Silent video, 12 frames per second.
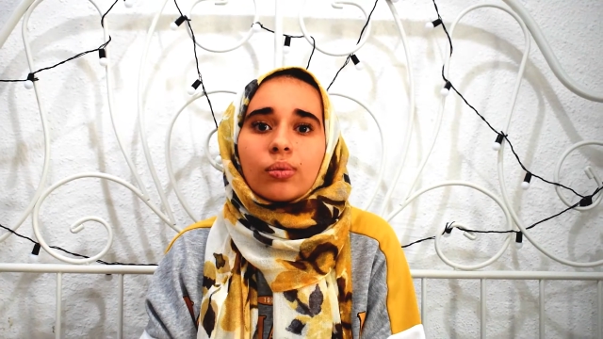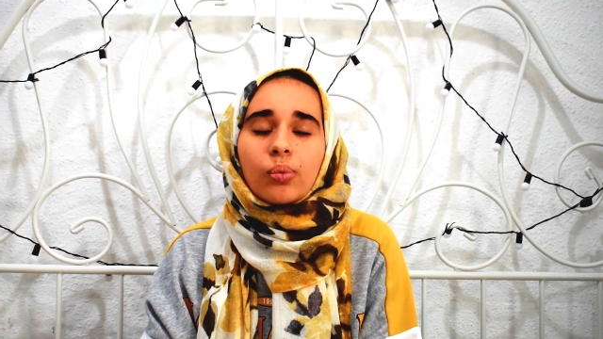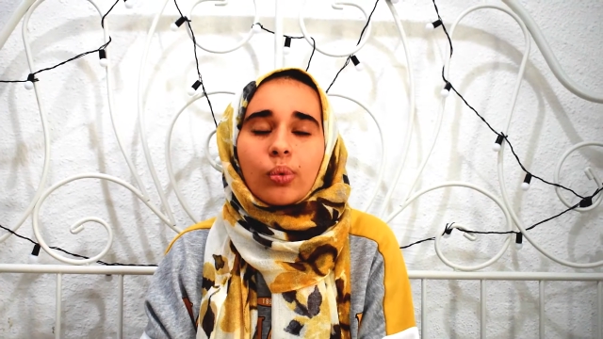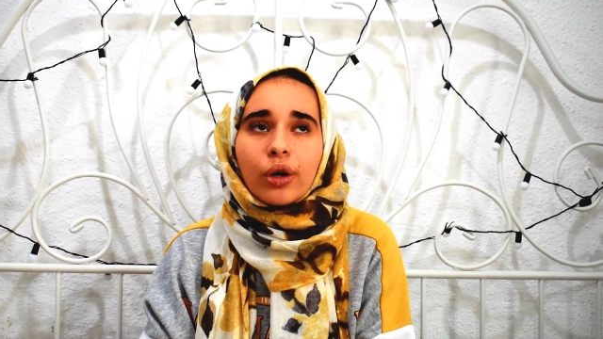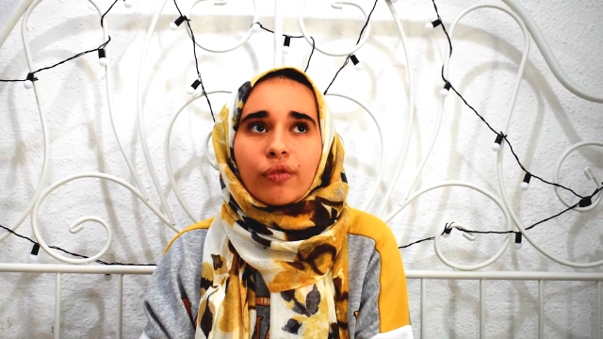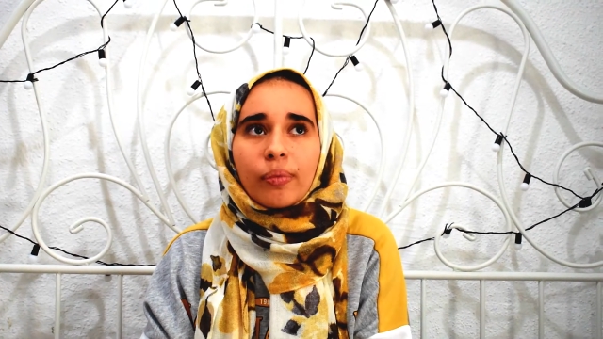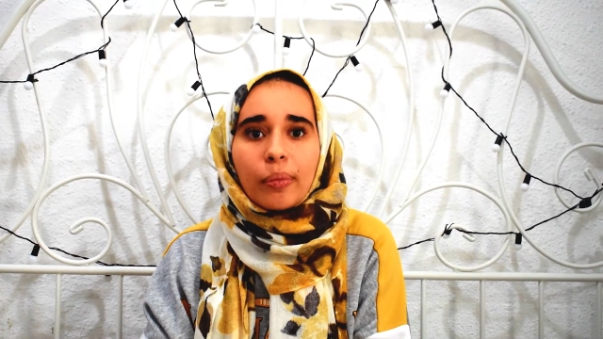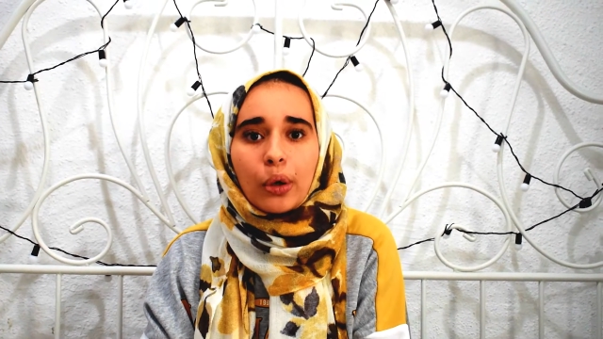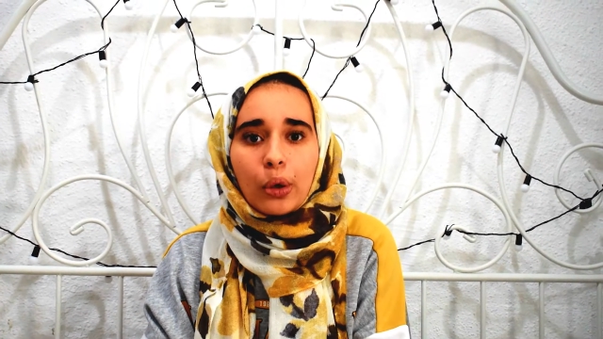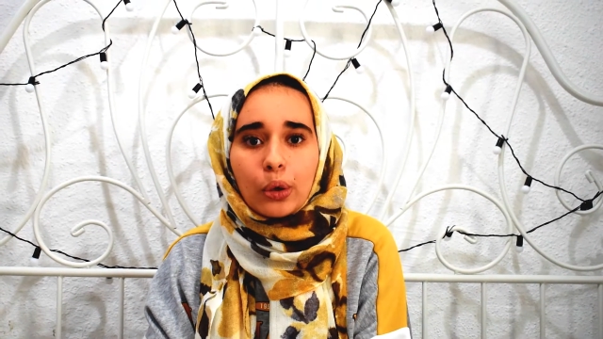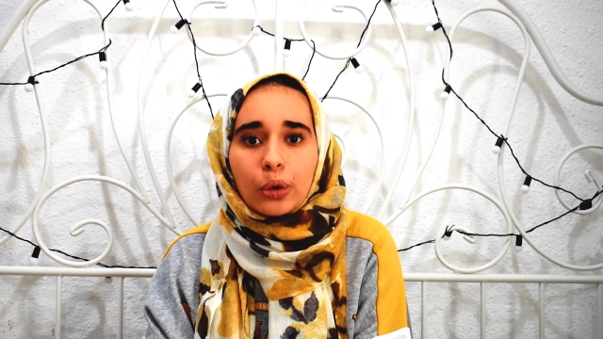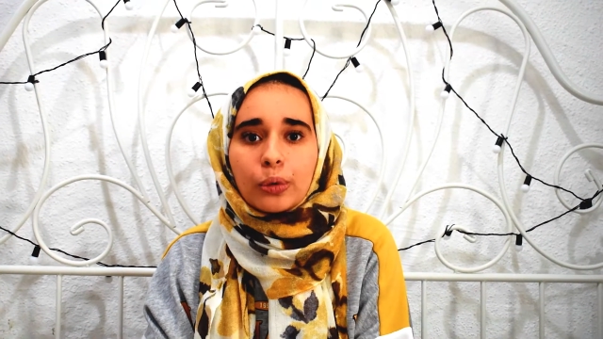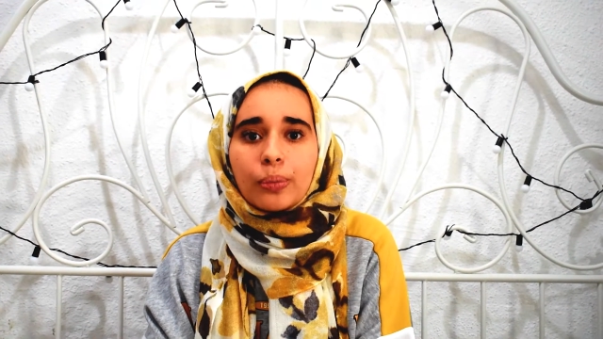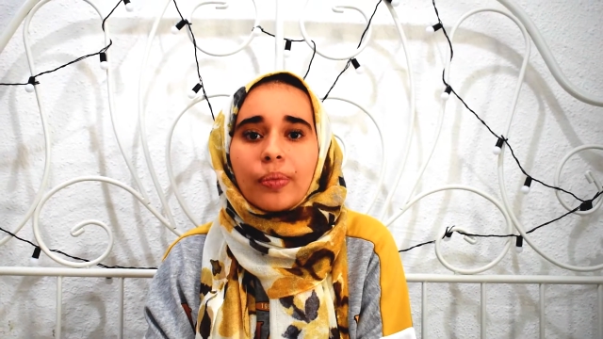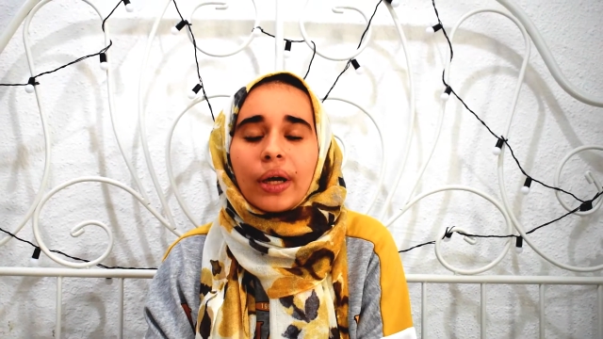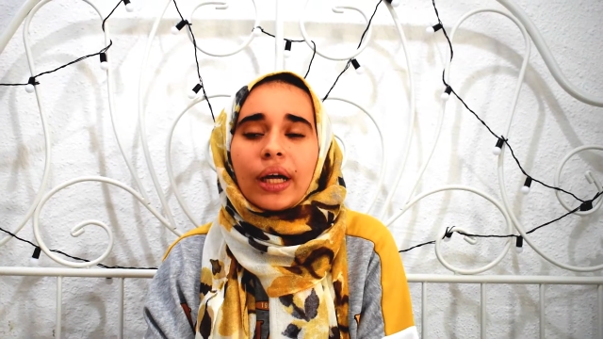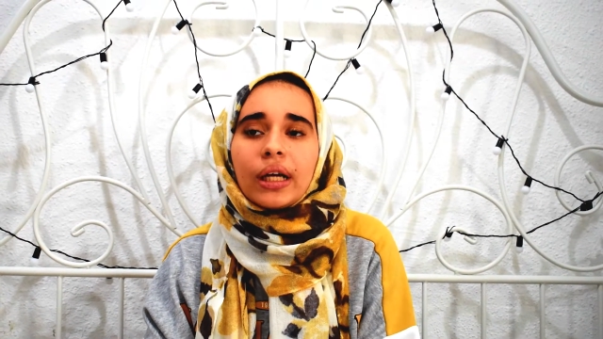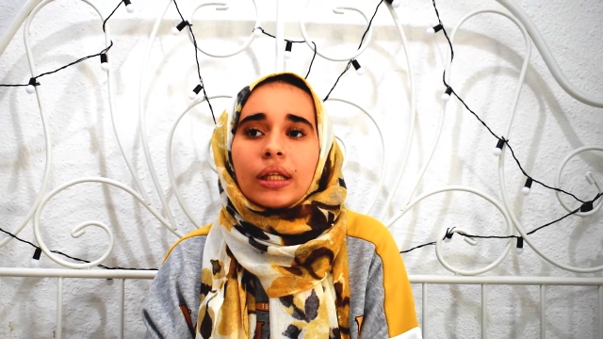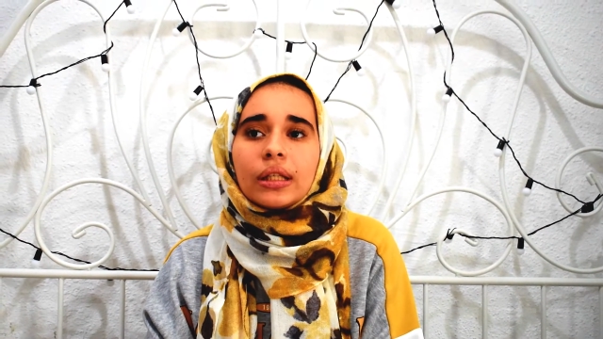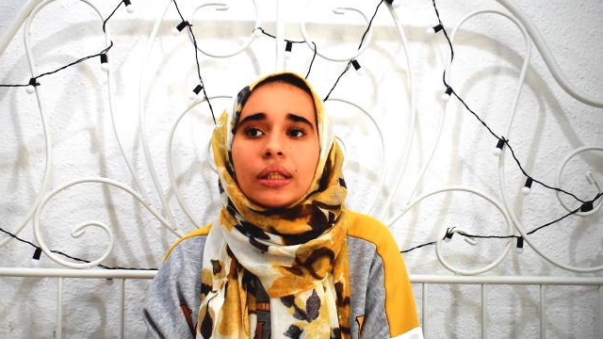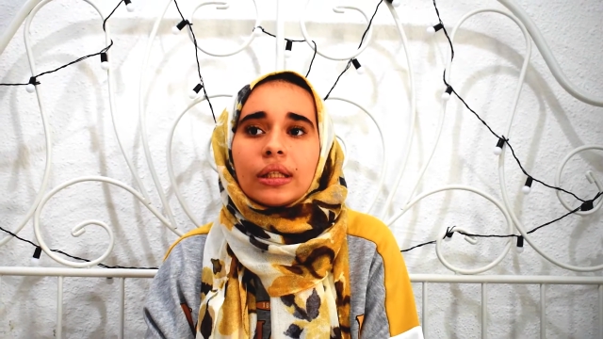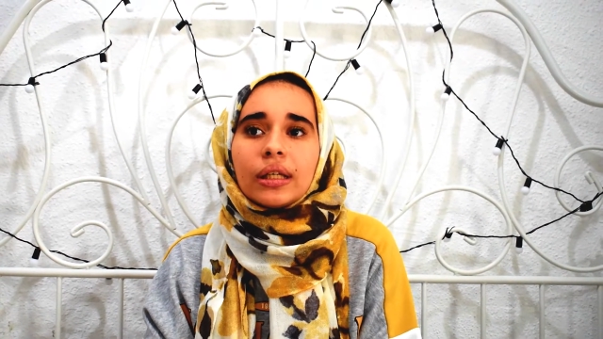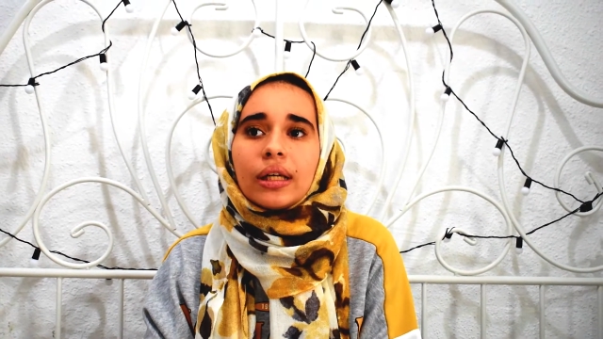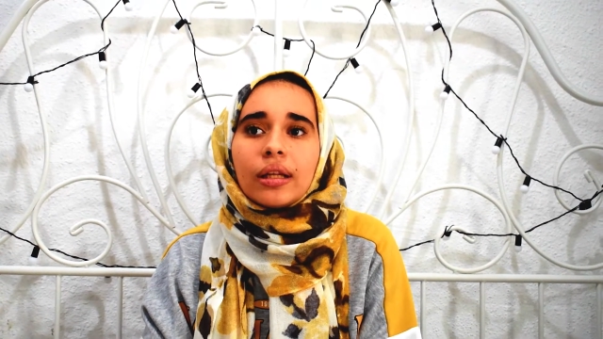work from home, and
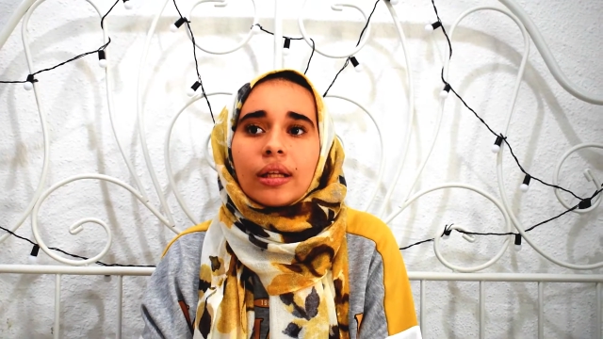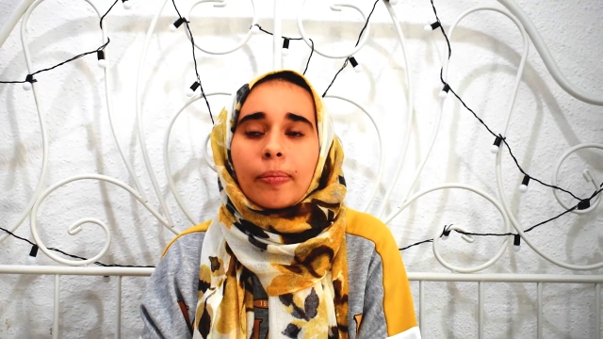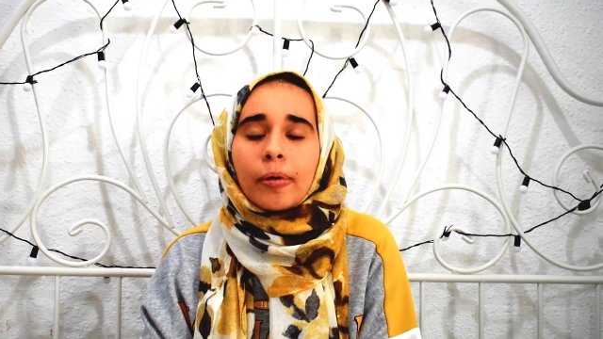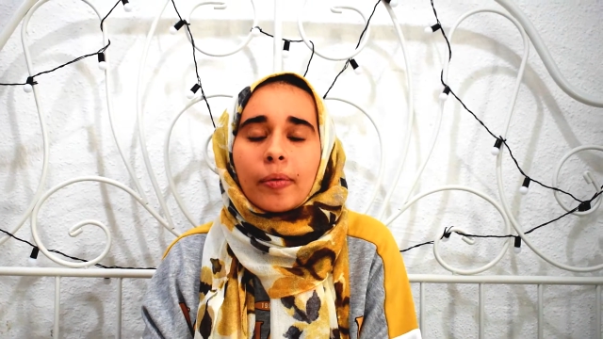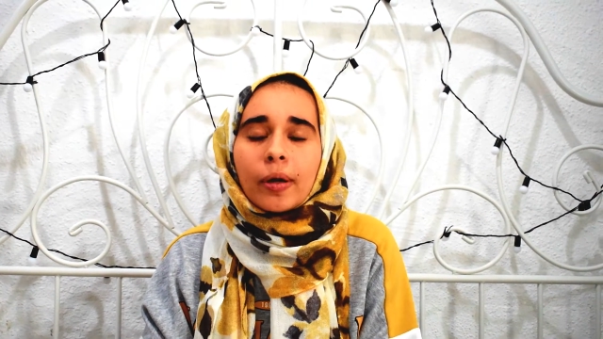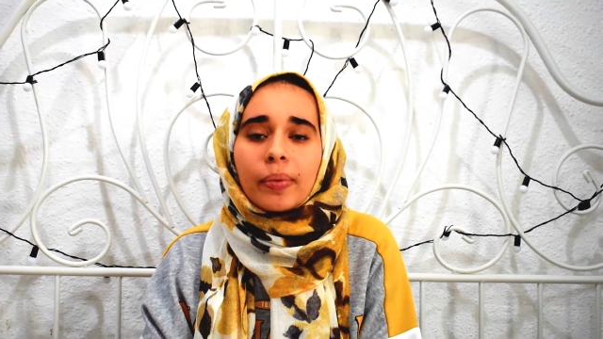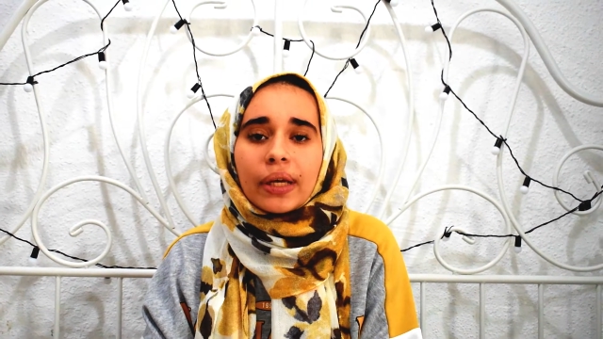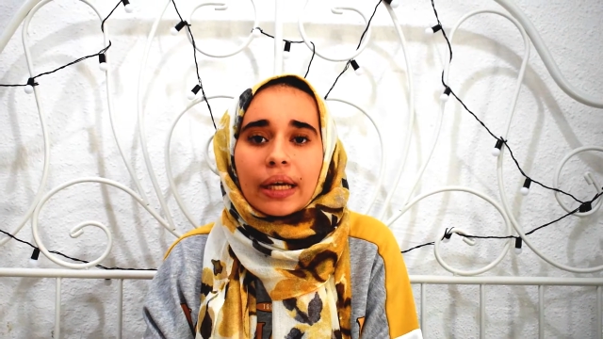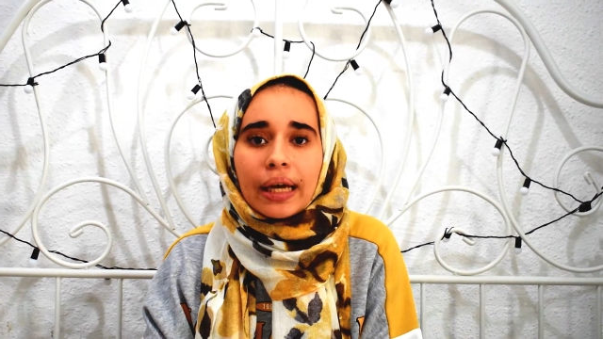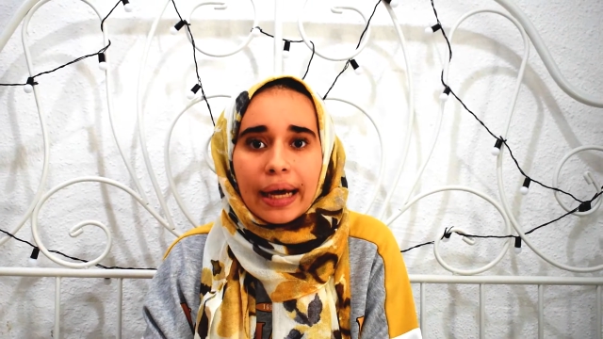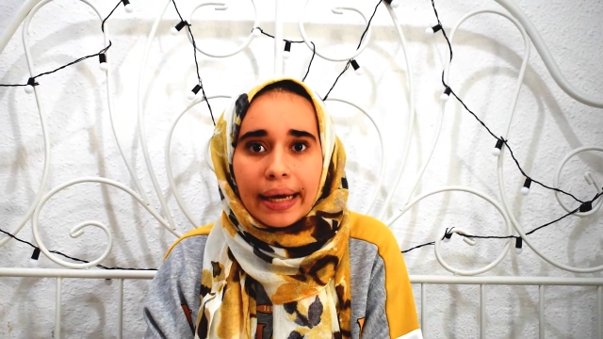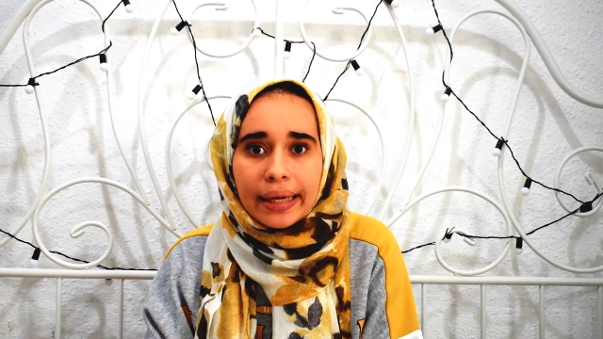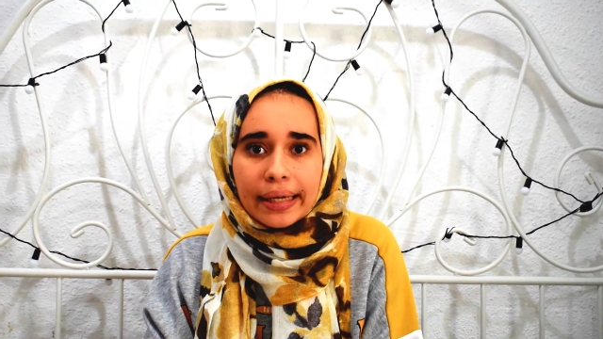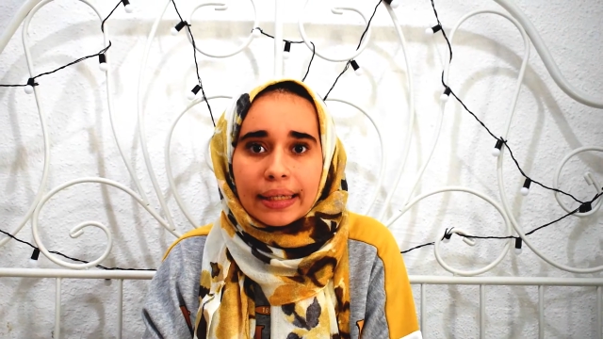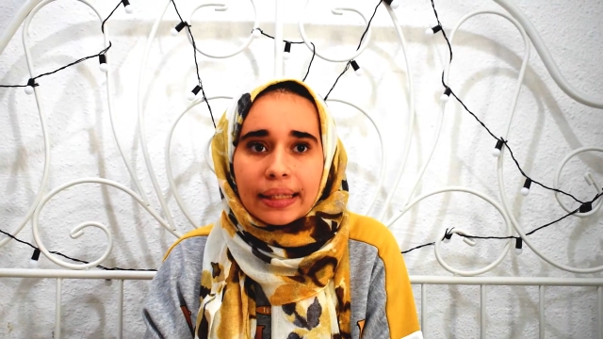that people are being kind,